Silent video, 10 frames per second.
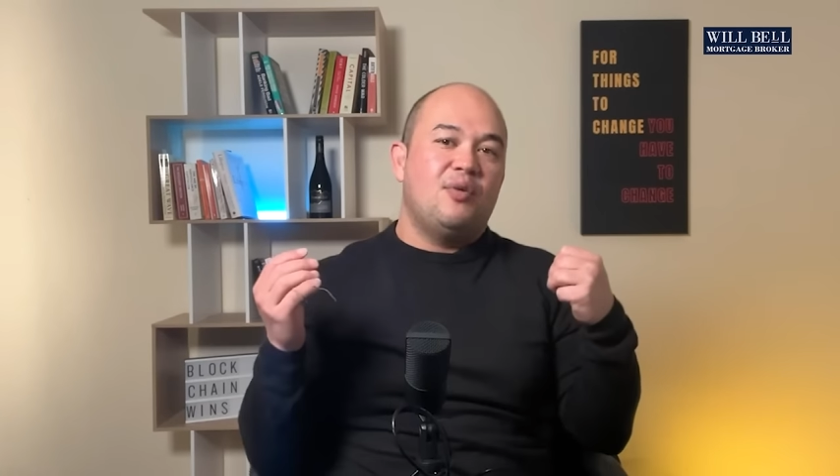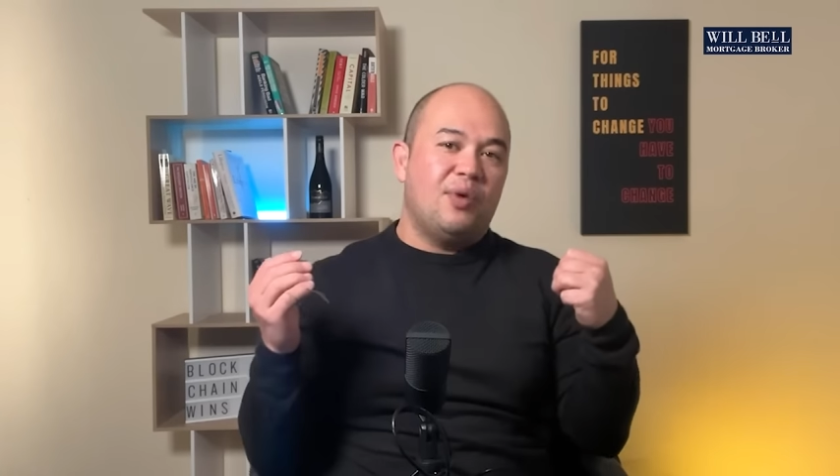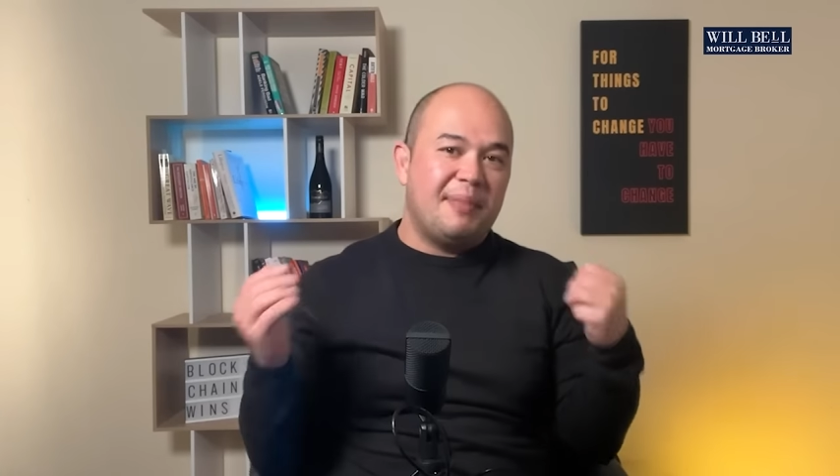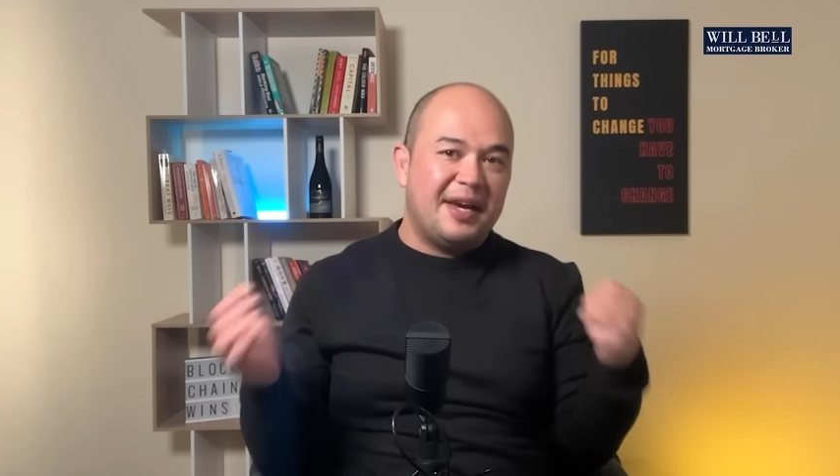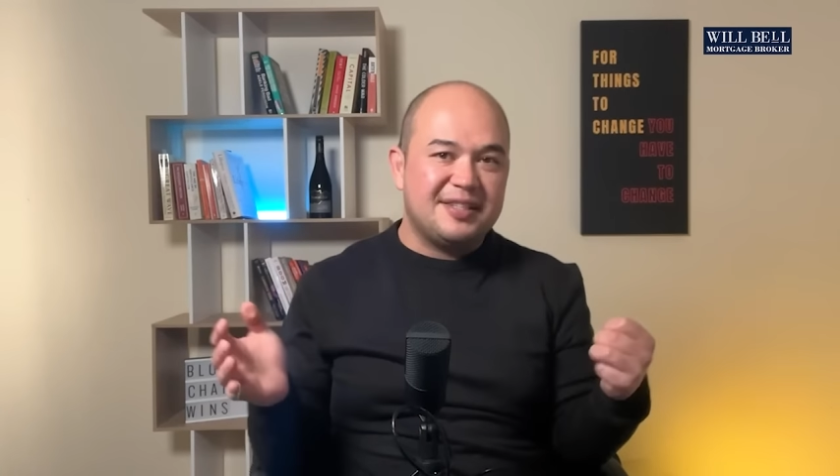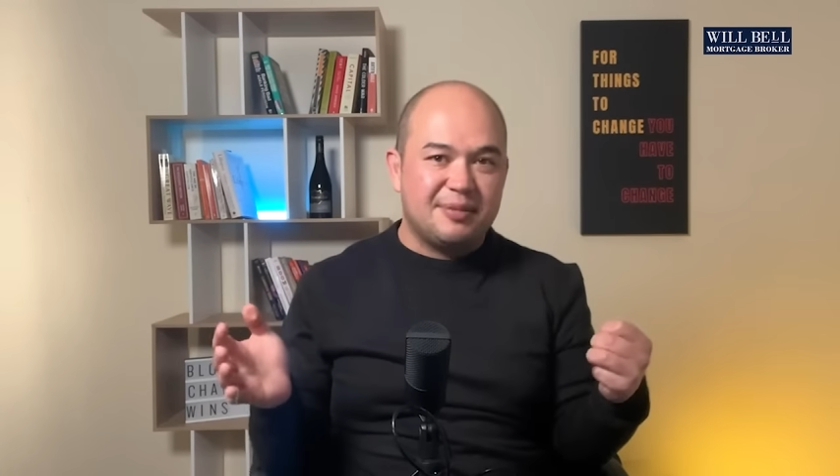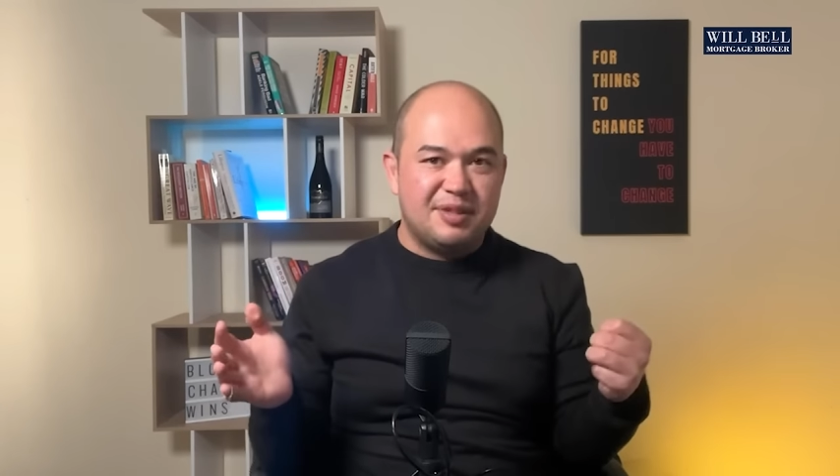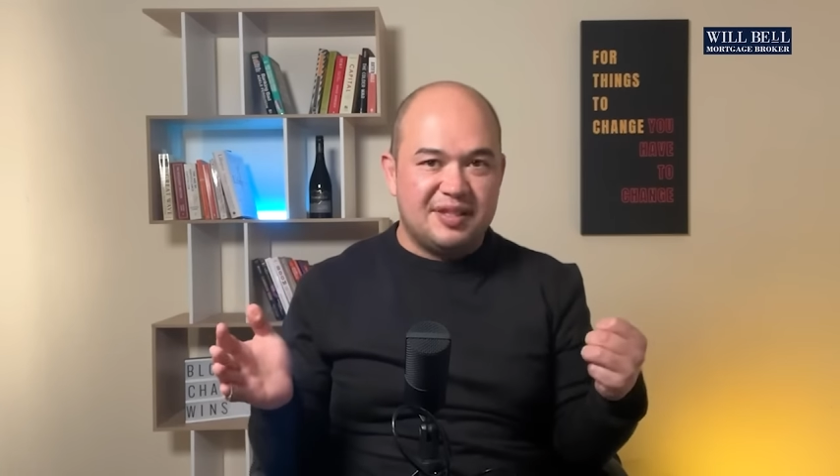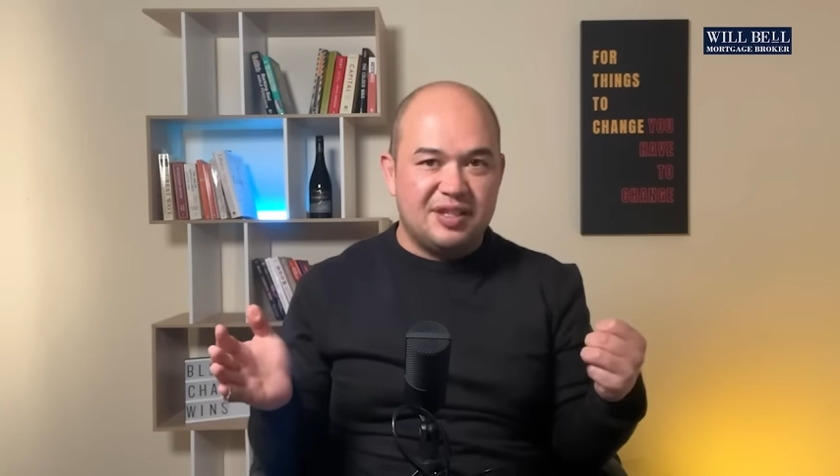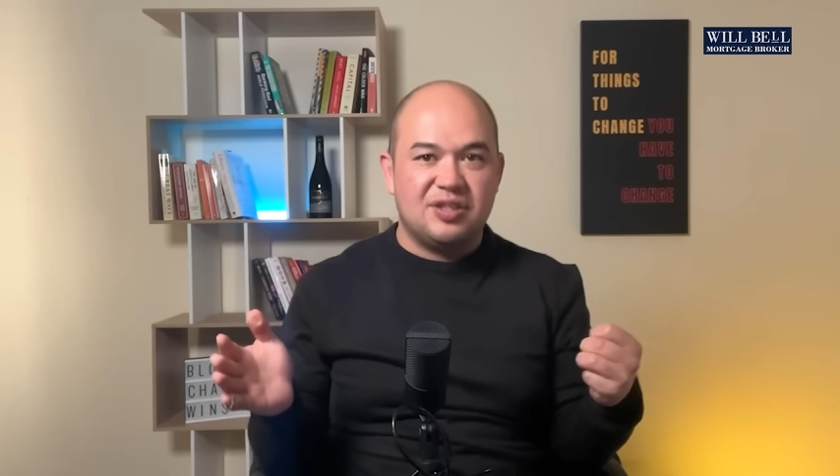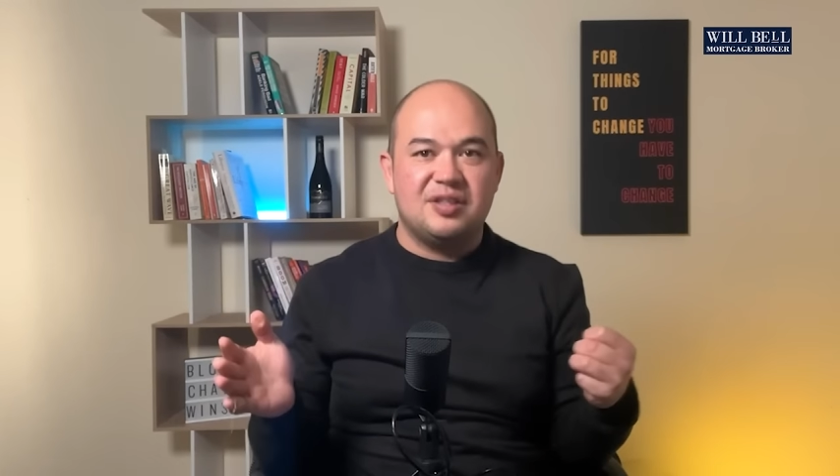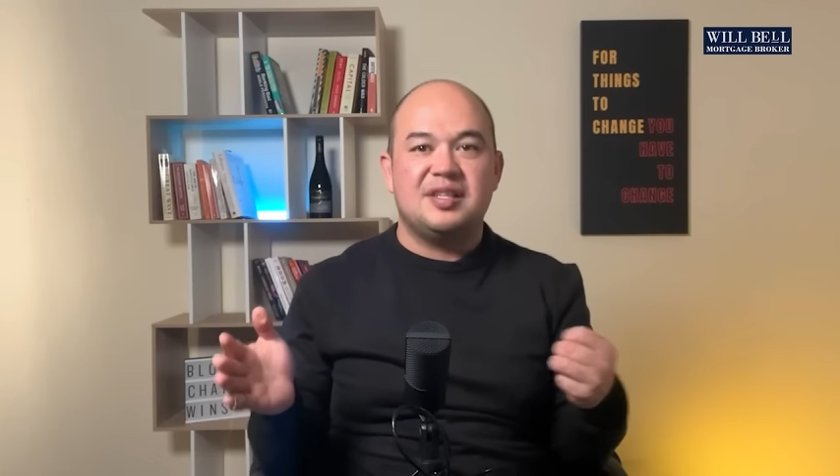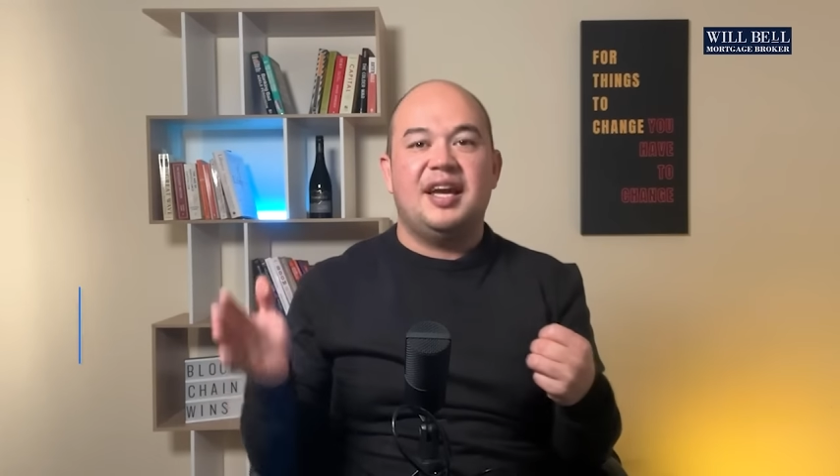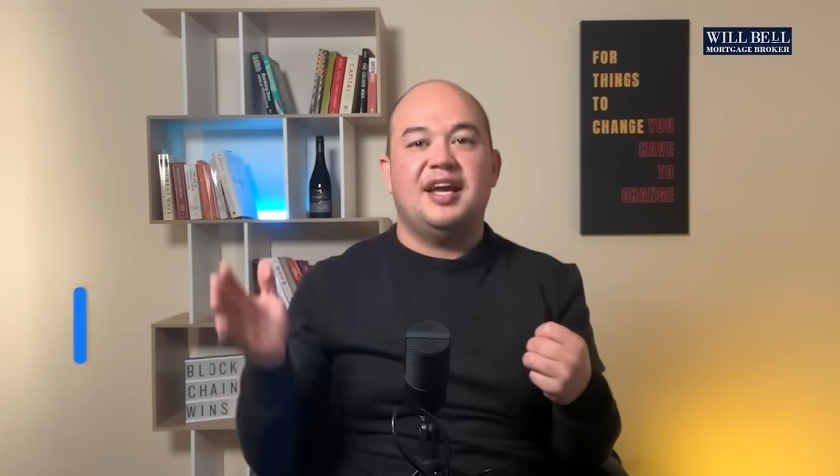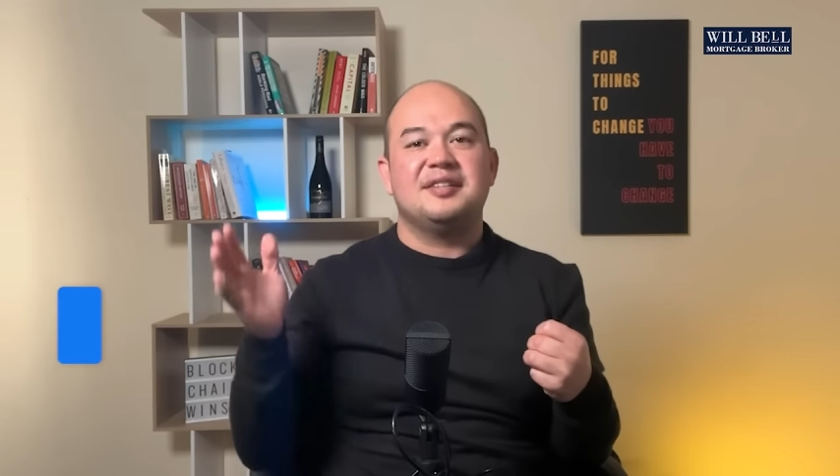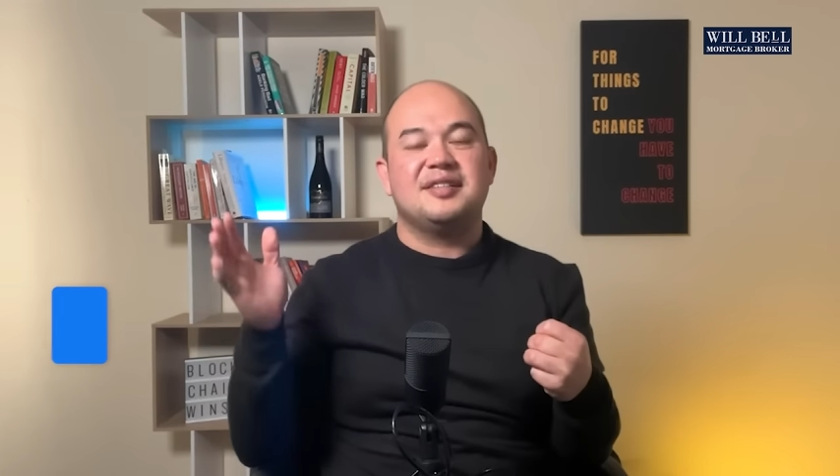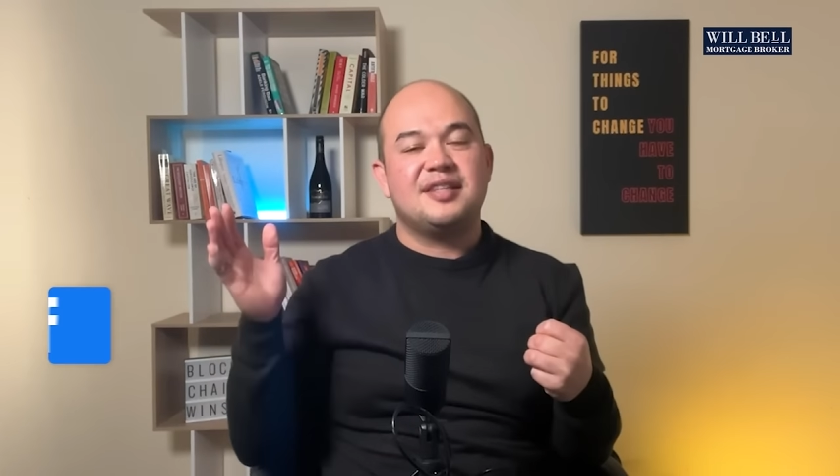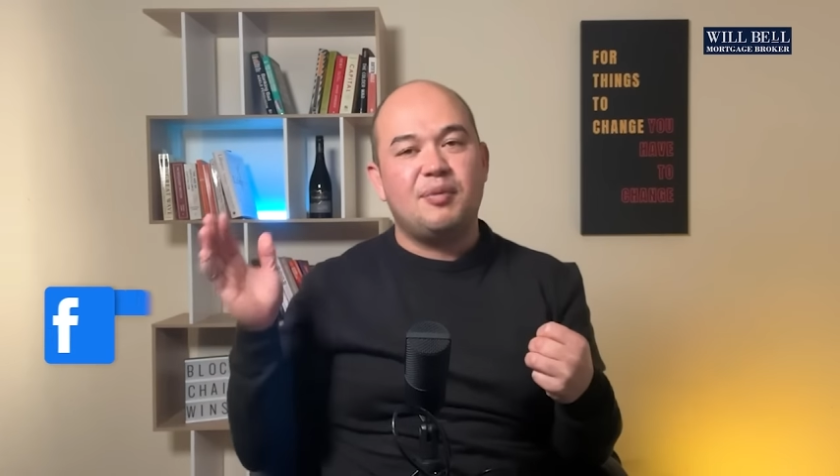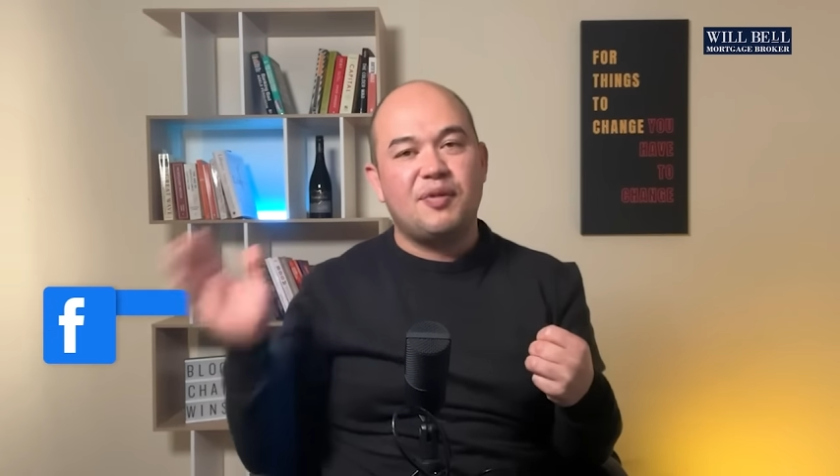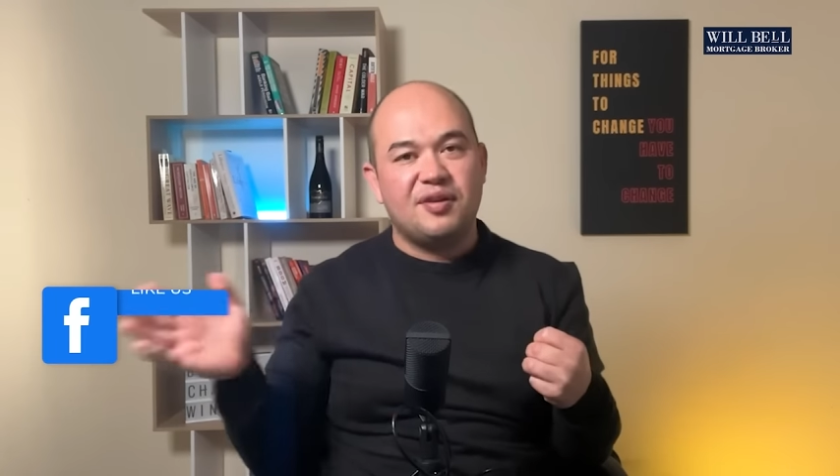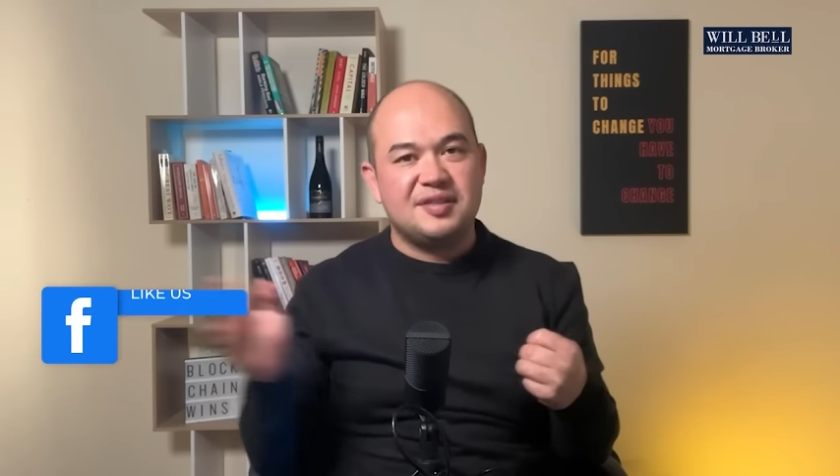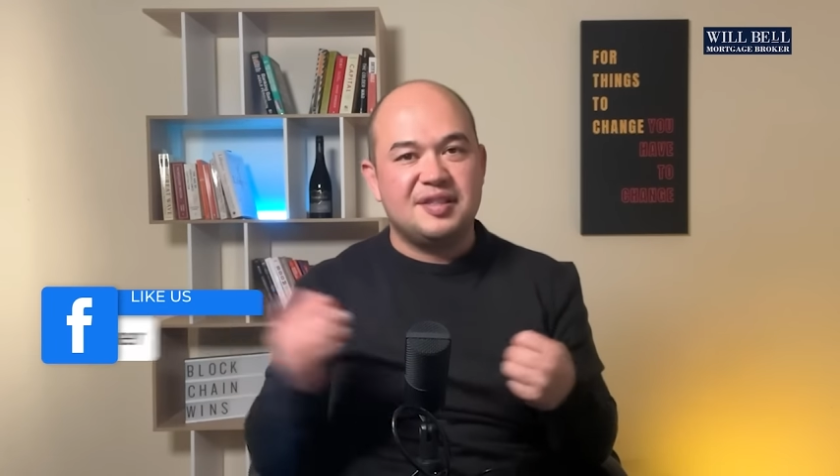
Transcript: we made some decisions and some of those